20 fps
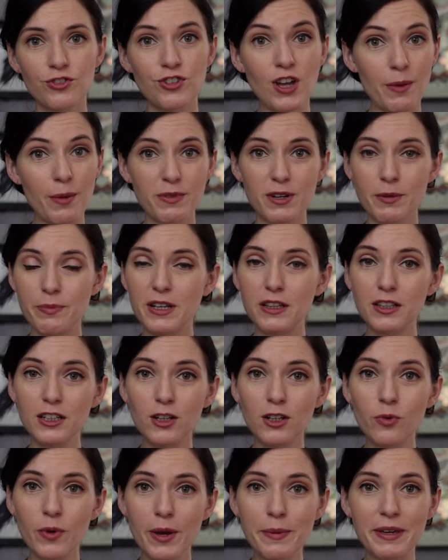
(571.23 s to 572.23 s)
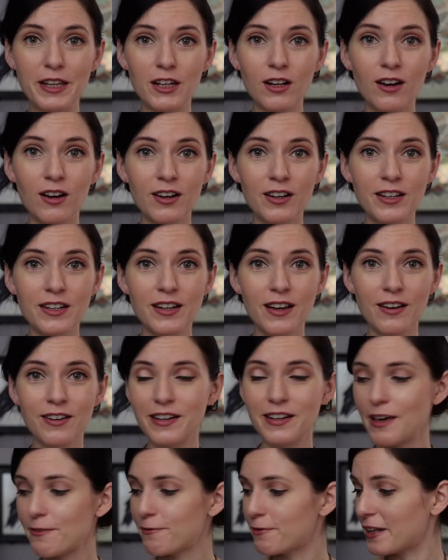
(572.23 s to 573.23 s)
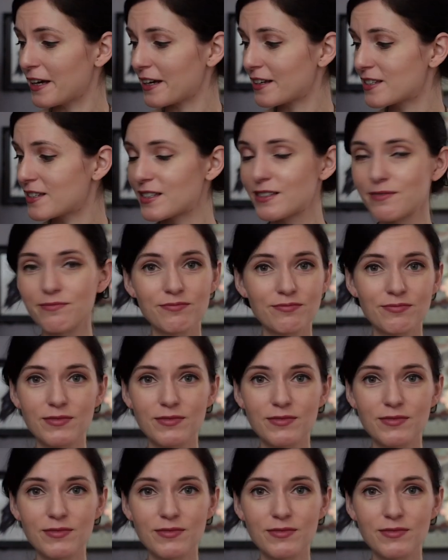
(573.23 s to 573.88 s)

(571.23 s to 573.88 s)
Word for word: happened to be Little Women on Netflix,